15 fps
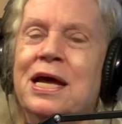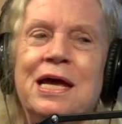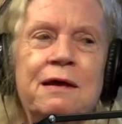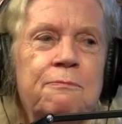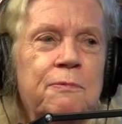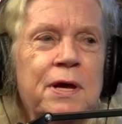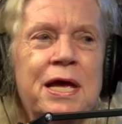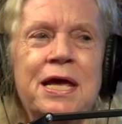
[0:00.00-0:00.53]

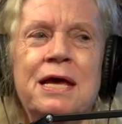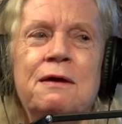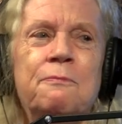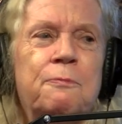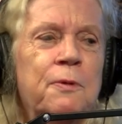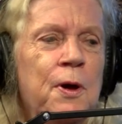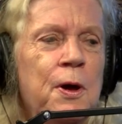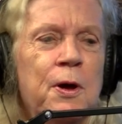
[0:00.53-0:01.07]
he
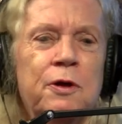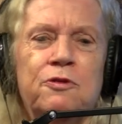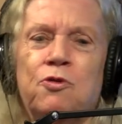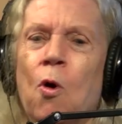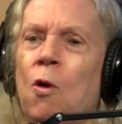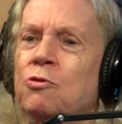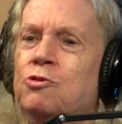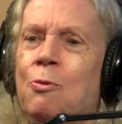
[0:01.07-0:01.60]
he
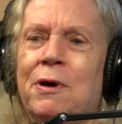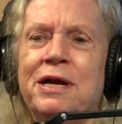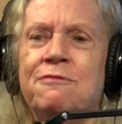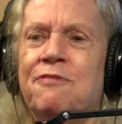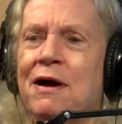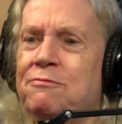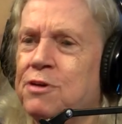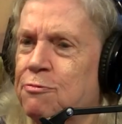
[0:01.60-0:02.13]
told
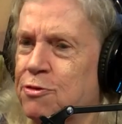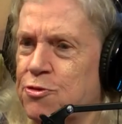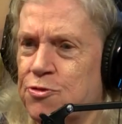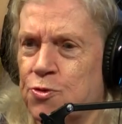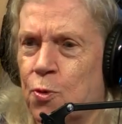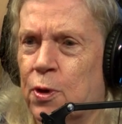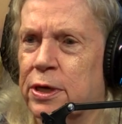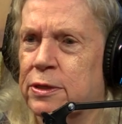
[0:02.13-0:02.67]
25 different, different stories.